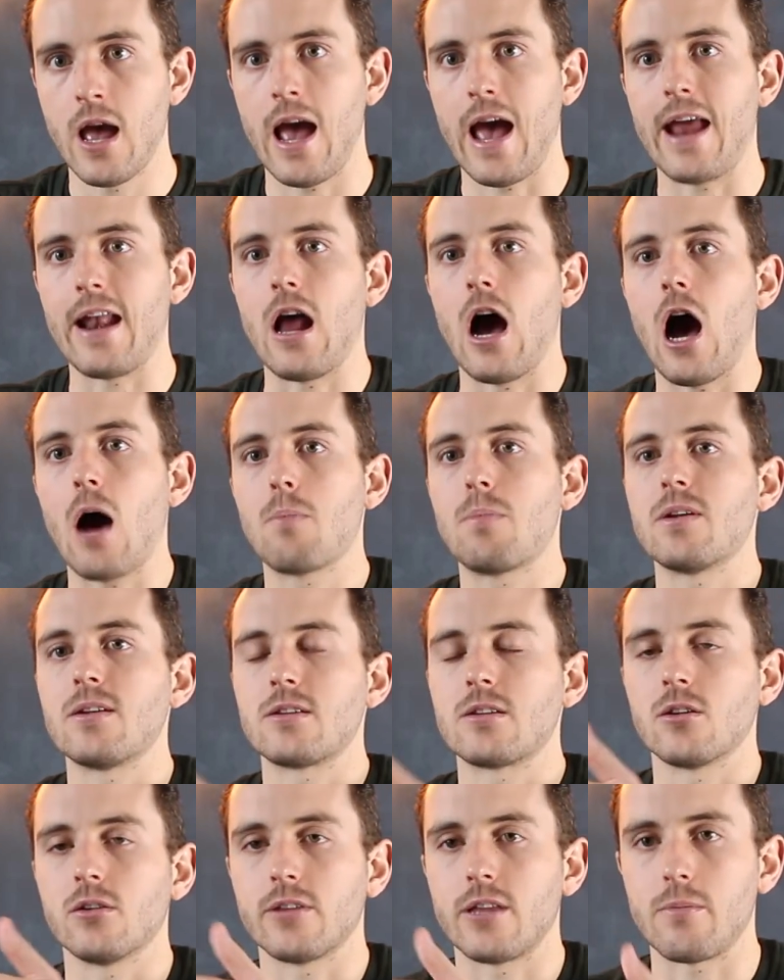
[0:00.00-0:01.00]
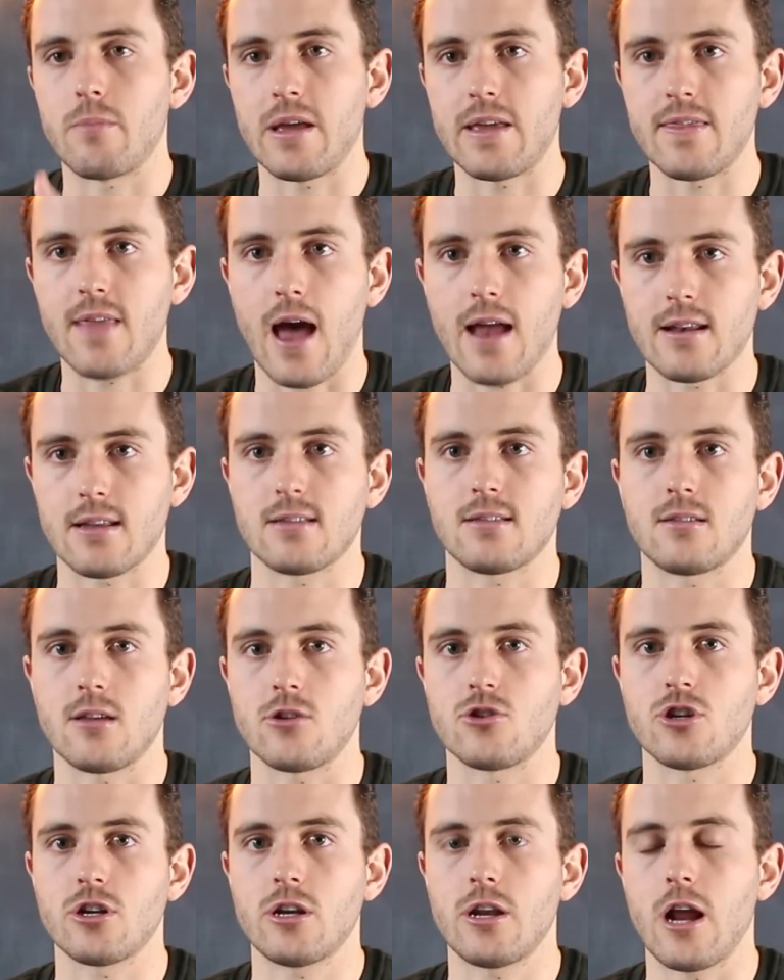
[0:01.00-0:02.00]
And up until they made that
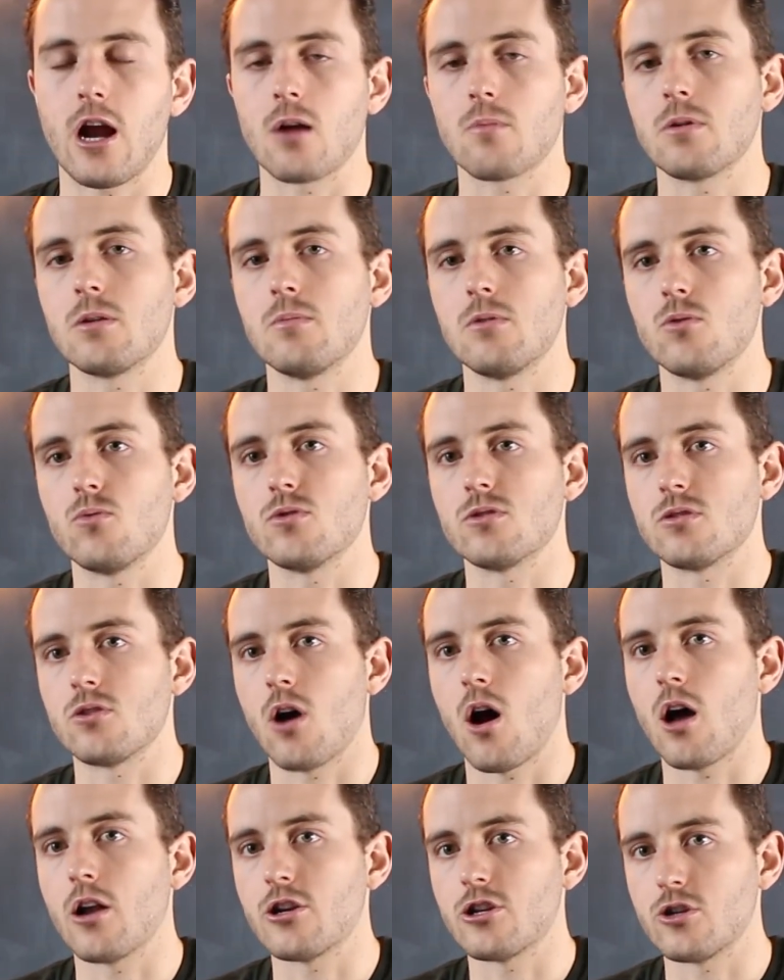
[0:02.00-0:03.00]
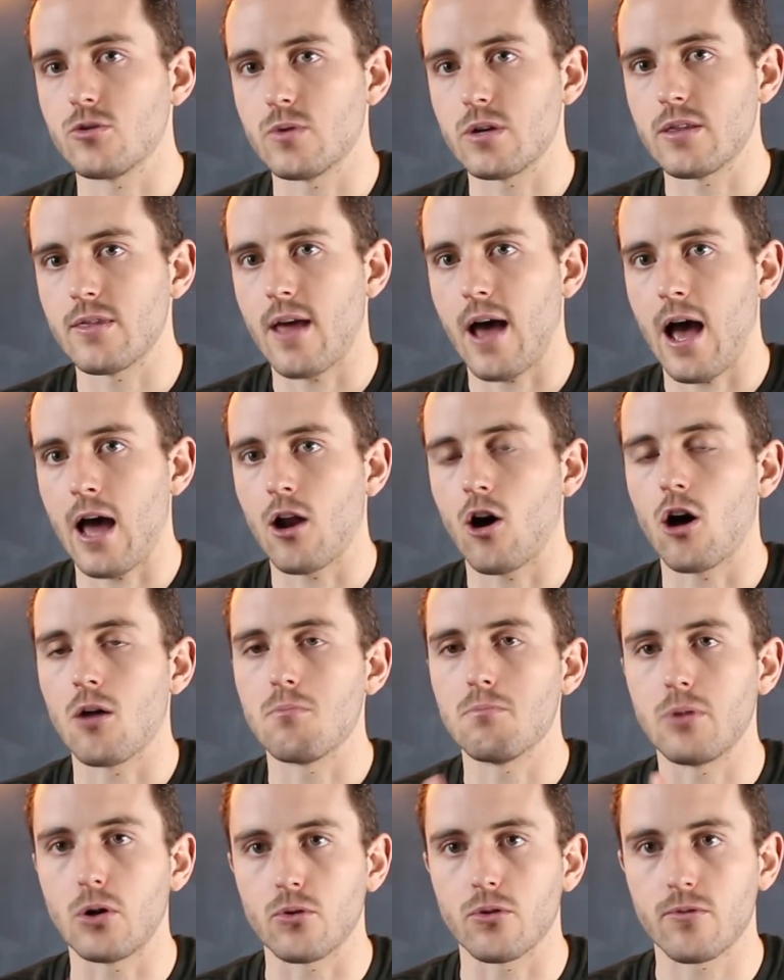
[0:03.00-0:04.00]
decision, Airbnb was not doing that
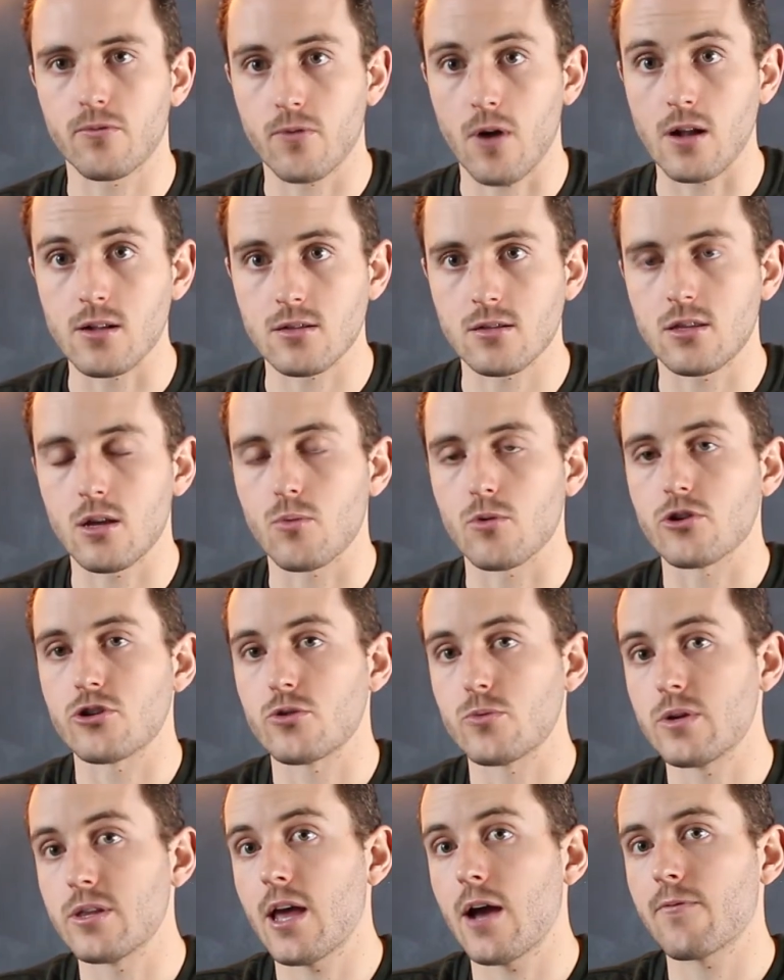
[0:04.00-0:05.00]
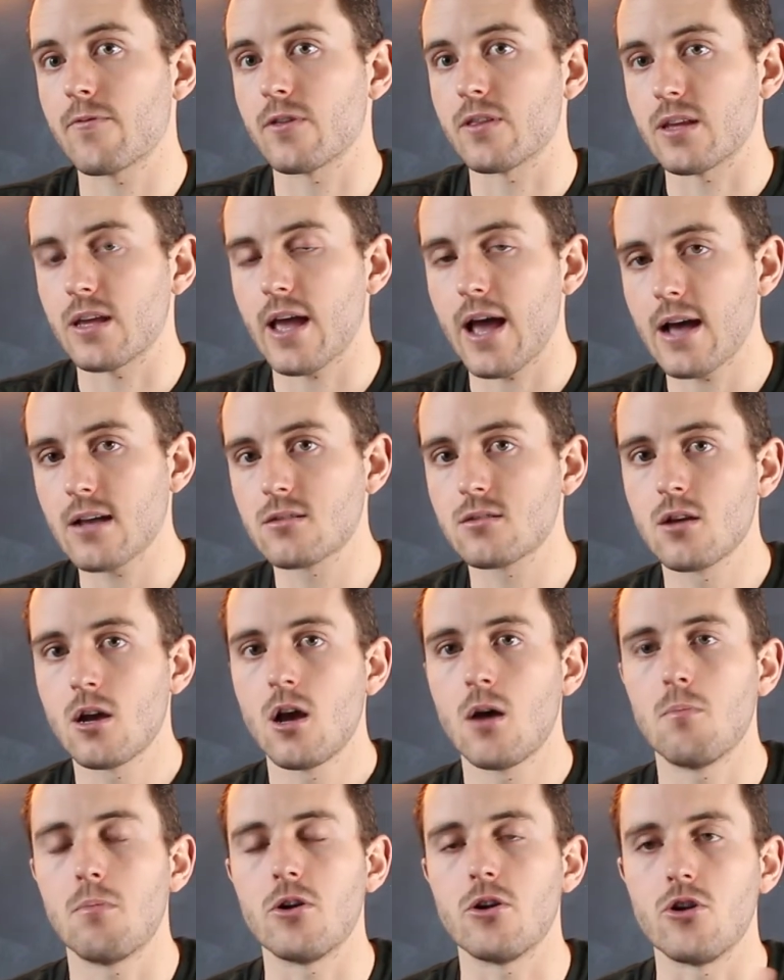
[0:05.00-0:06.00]
on both fronts. They were doing that for the guests,
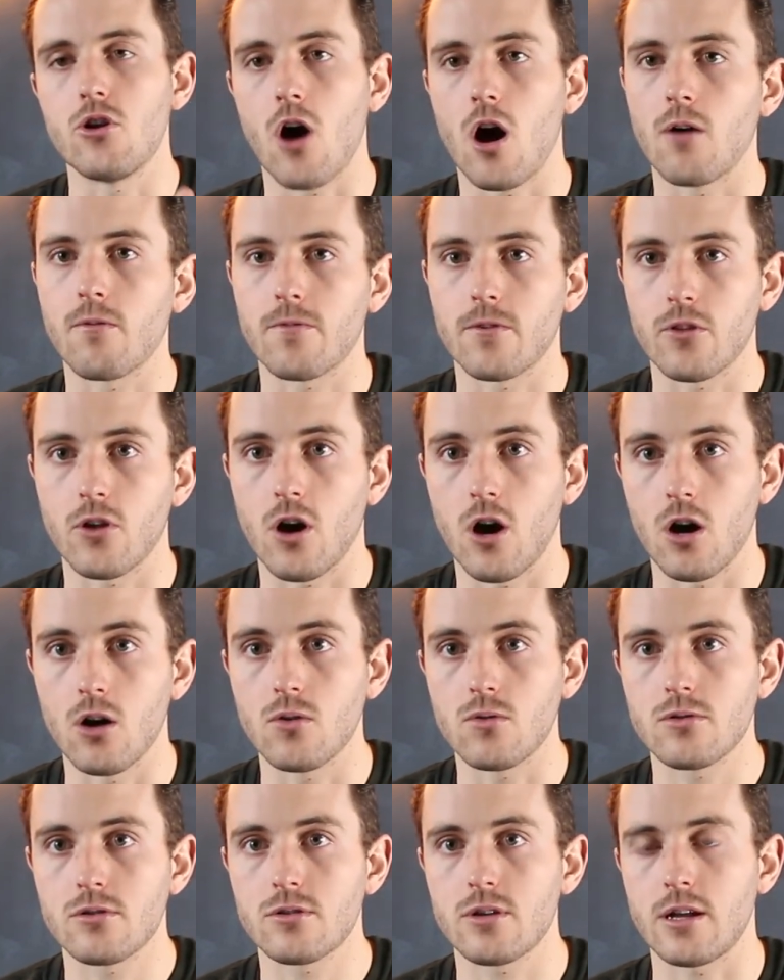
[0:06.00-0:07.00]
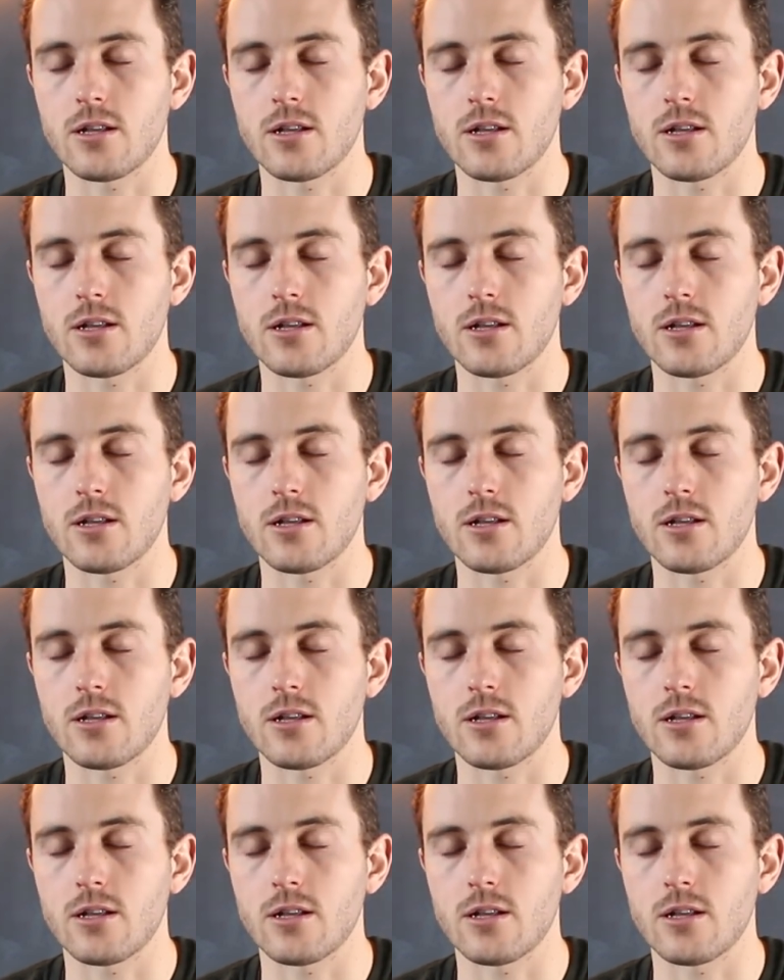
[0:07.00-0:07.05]
but not for the host.